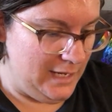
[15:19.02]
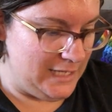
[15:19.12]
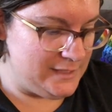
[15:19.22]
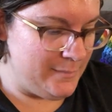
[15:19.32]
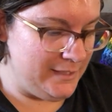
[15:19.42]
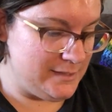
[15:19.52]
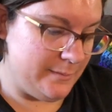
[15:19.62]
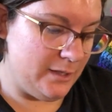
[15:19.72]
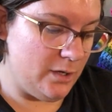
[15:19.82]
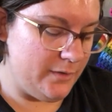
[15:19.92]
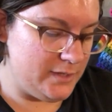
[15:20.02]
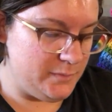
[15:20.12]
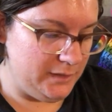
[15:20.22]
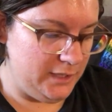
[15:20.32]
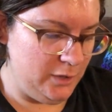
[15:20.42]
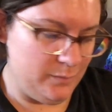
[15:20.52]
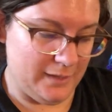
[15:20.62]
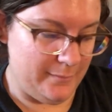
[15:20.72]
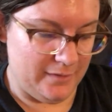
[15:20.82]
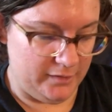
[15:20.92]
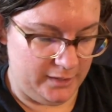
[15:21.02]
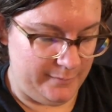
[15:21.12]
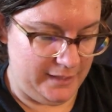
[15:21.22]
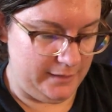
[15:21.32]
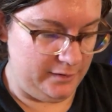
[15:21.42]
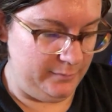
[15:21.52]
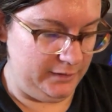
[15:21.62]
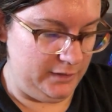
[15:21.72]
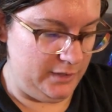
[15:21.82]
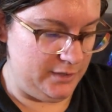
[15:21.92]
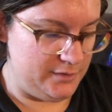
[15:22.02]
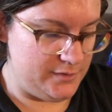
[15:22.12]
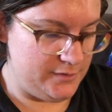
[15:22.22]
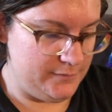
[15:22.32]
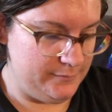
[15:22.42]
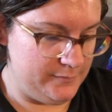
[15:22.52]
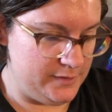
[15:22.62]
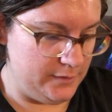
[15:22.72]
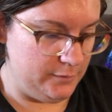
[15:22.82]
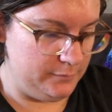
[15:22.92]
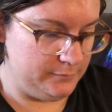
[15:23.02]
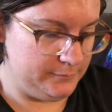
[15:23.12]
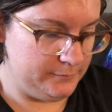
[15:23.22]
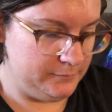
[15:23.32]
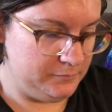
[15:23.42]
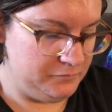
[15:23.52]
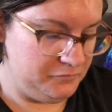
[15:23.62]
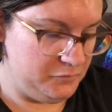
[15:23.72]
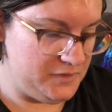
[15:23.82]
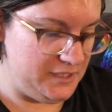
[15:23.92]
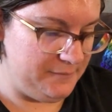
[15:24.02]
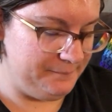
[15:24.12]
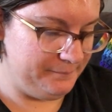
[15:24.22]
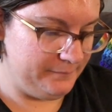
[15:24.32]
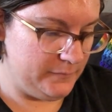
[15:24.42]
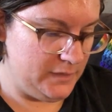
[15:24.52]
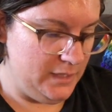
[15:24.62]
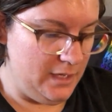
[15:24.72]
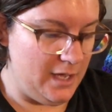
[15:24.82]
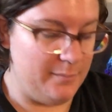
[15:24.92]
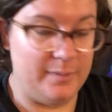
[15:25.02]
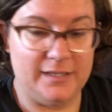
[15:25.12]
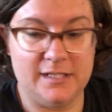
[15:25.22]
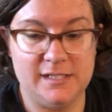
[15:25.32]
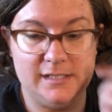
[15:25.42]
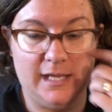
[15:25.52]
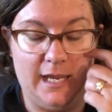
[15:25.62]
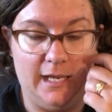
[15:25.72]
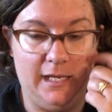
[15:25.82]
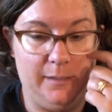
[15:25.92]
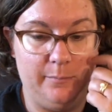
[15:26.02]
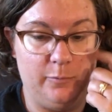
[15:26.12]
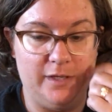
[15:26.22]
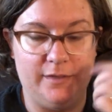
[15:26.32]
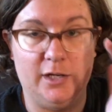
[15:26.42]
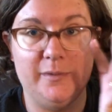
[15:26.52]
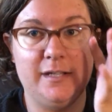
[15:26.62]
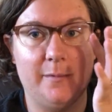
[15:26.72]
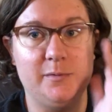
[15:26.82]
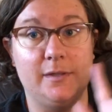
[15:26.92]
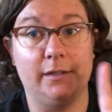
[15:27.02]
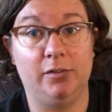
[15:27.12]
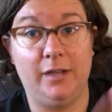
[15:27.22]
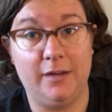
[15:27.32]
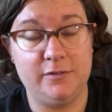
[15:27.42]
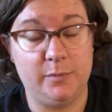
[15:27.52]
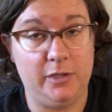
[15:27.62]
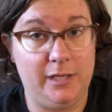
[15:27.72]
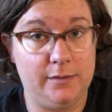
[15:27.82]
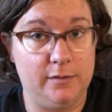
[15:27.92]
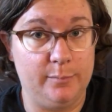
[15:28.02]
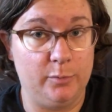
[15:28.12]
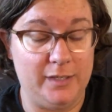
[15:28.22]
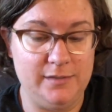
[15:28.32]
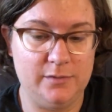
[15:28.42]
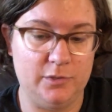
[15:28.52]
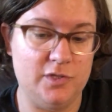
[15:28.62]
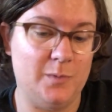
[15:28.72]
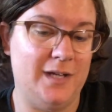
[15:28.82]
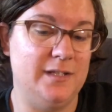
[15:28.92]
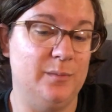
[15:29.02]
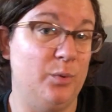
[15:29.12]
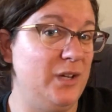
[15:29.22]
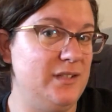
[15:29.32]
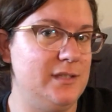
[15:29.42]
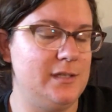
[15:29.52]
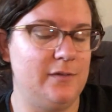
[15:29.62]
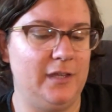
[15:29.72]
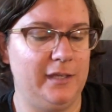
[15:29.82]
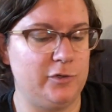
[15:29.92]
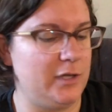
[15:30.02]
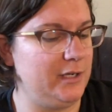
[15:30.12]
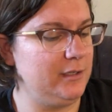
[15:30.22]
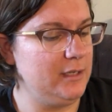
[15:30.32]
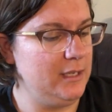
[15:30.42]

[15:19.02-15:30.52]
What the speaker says: And some things I'm thinking, oh, that's really cute, but I'm never gonna make it in a million years. So we'll see. But this came with, it always comes with a little gift when you get the print, which is why I did the print instead of the electronic.